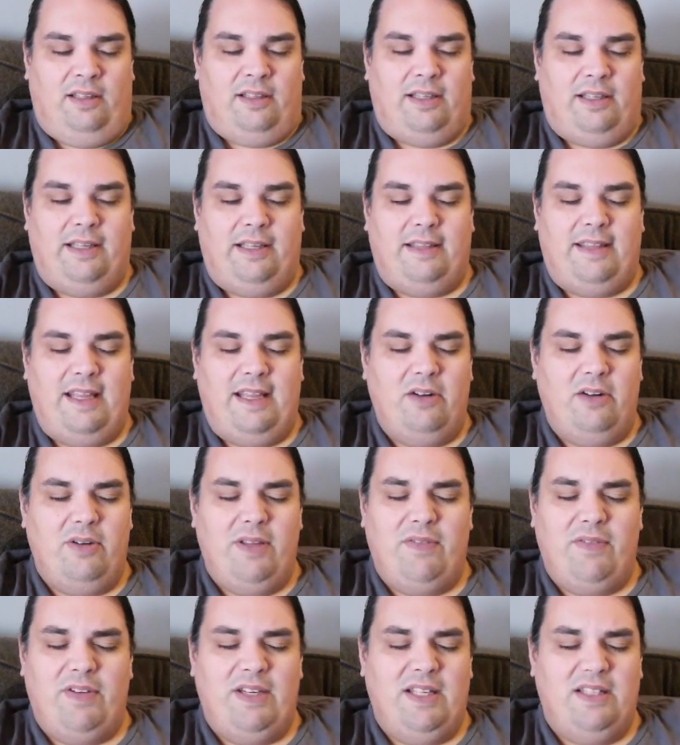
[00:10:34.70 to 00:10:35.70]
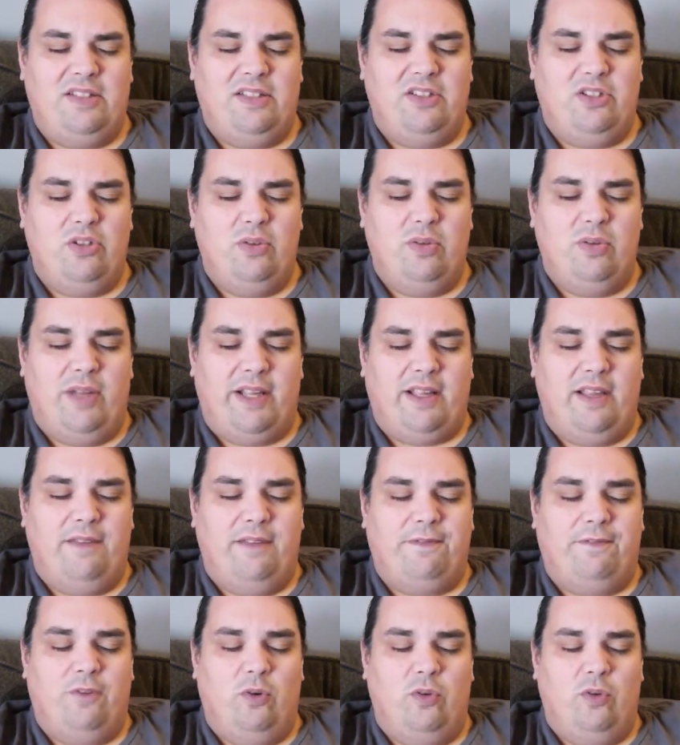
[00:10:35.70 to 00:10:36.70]
they don't even need to do like a
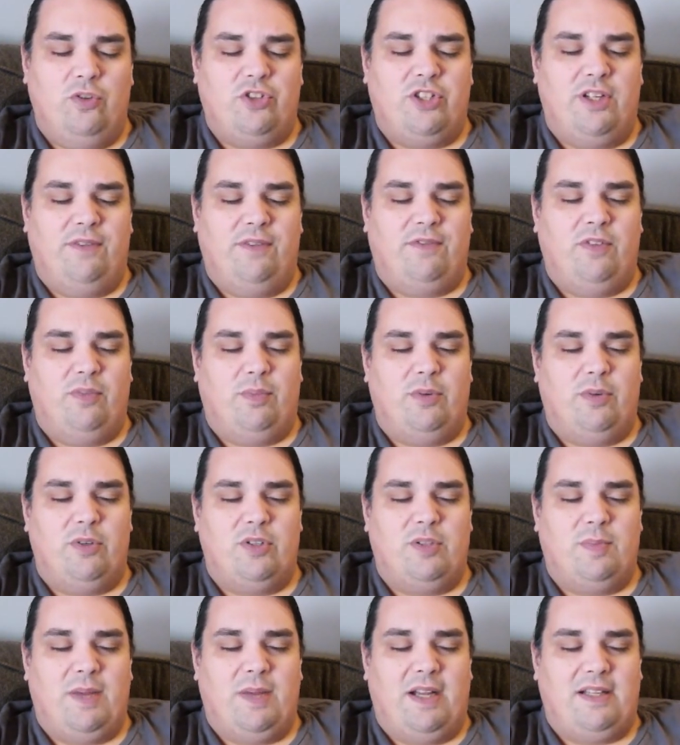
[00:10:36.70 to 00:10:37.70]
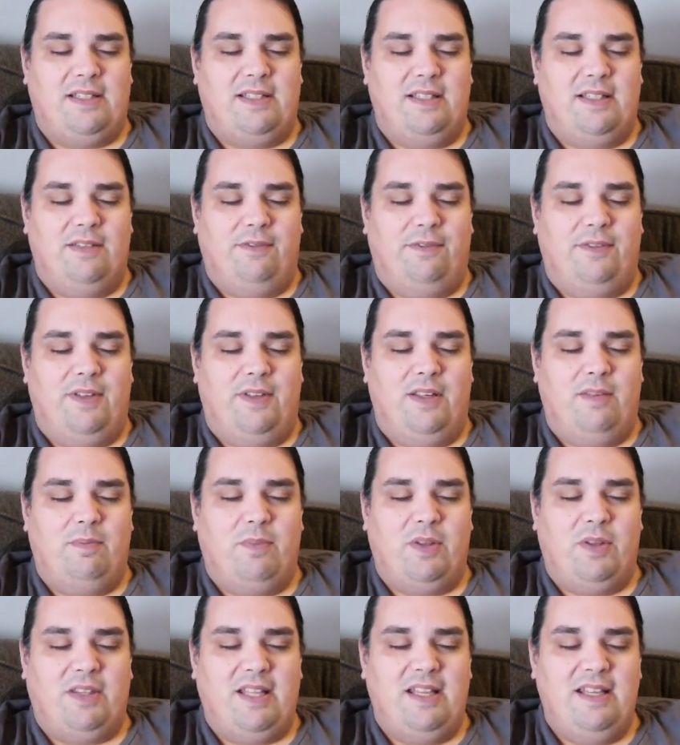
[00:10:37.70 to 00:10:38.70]
full shift of perspective, it,
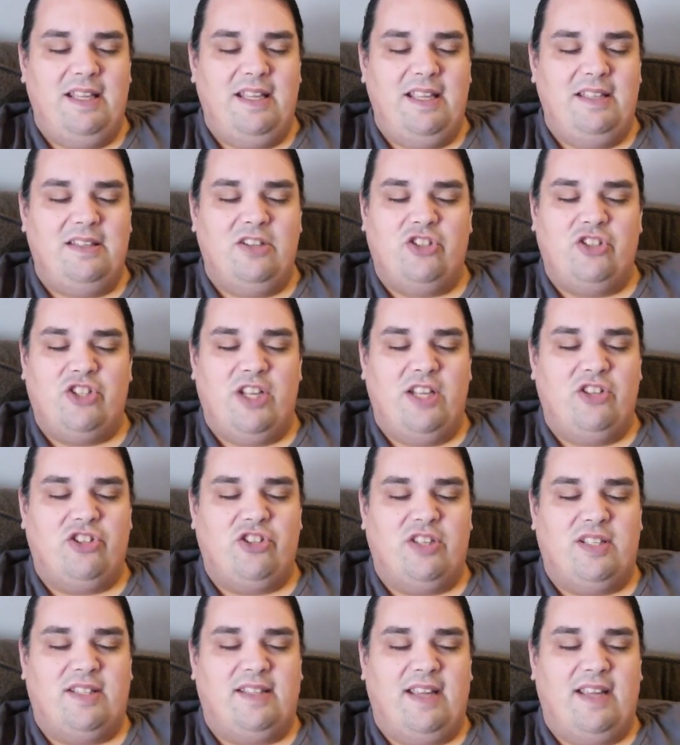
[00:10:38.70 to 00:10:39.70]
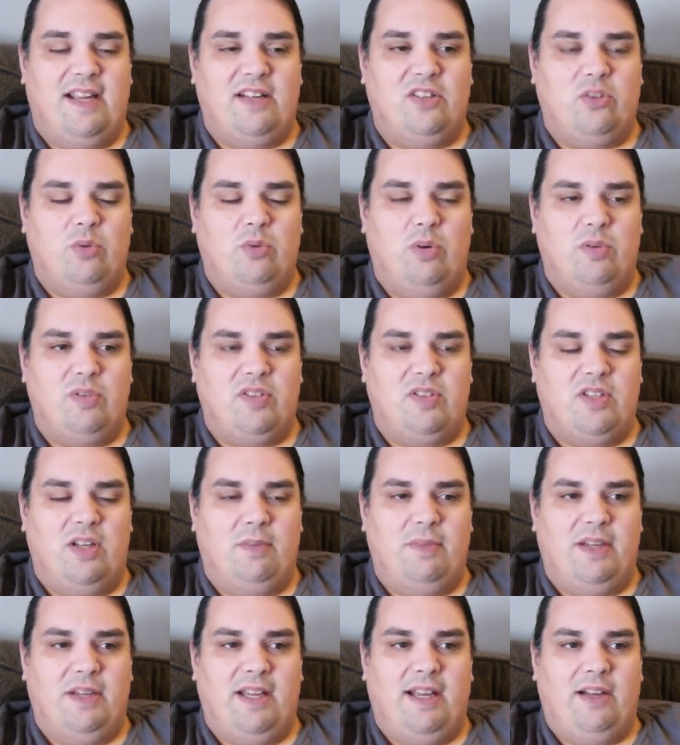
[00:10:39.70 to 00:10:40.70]
but they need to change the status quo
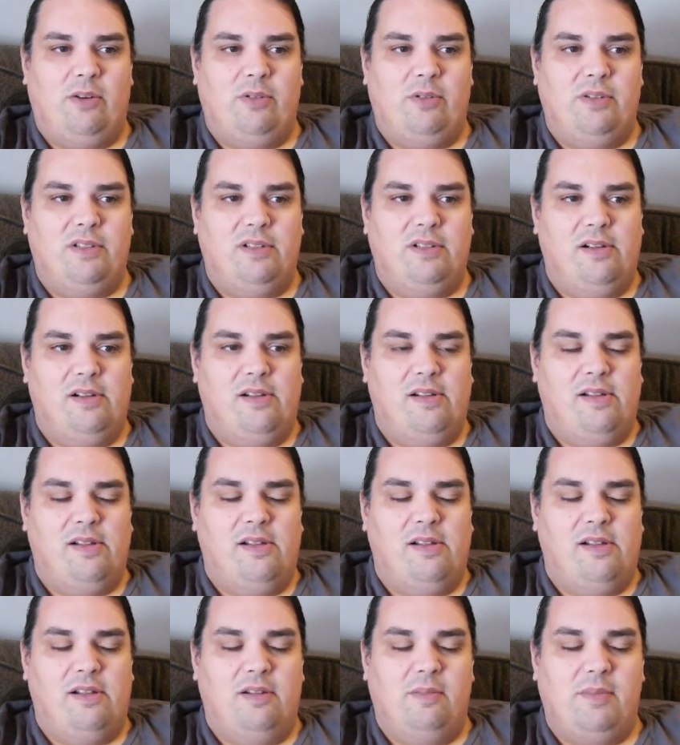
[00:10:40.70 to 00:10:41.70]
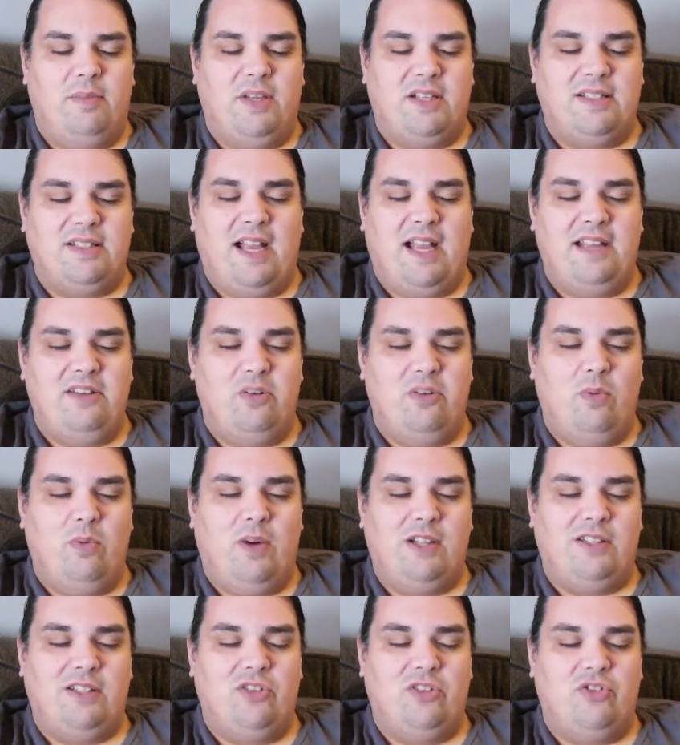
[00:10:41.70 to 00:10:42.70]
somehow. Because I don't
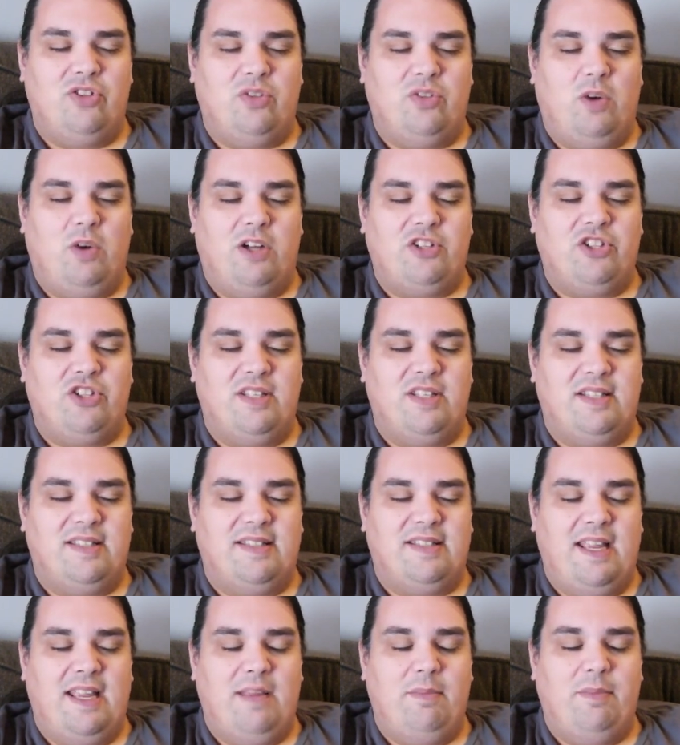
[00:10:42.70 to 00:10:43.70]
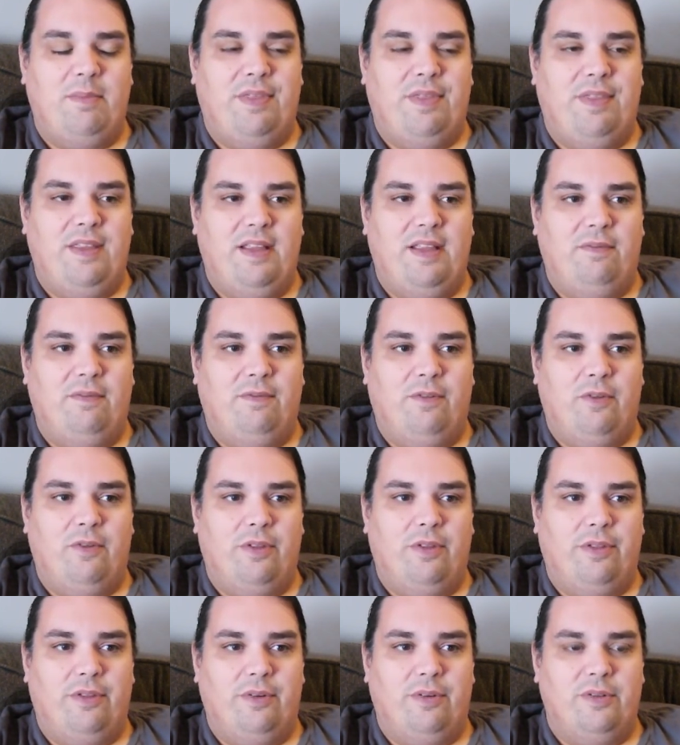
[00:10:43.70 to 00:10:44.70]
want to just watch the same thing for the
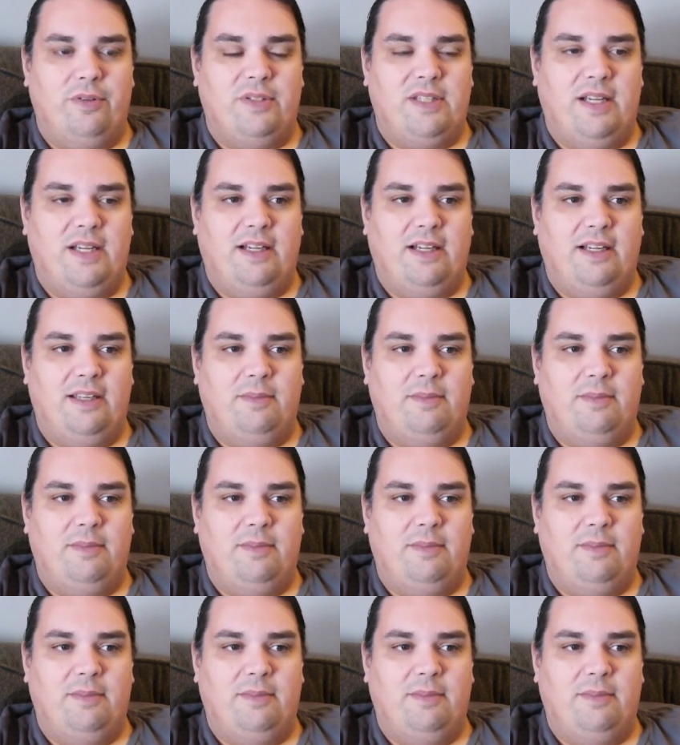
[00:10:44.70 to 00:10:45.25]
third time.